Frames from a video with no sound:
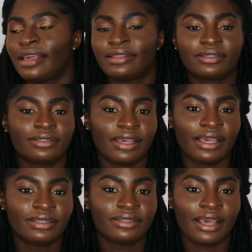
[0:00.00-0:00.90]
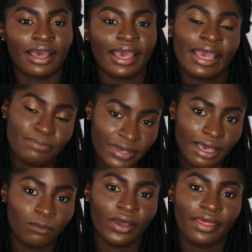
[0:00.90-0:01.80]
It's 8
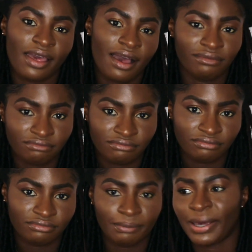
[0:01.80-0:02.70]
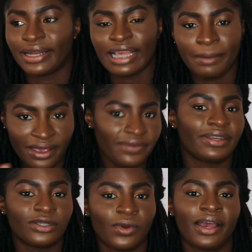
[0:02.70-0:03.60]
p.m. where they are. By the time I
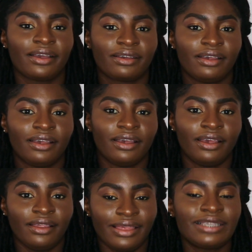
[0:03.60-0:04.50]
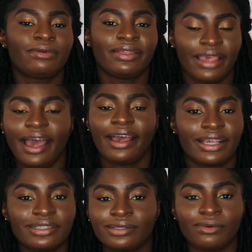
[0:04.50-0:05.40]
finish work, that's when they are
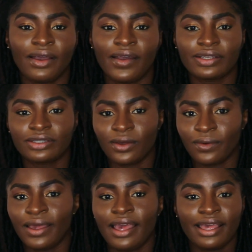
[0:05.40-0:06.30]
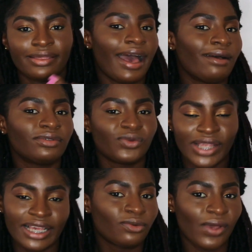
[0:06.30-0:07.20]
getting to work. So
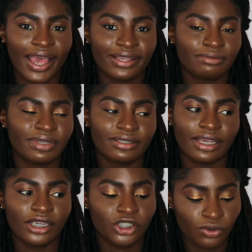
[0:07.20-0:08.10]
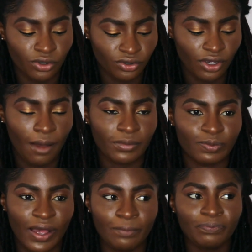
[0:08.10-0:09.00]
that's where sometimes that issue also comes
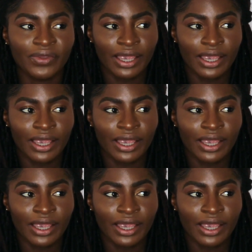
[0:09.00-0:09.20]
back.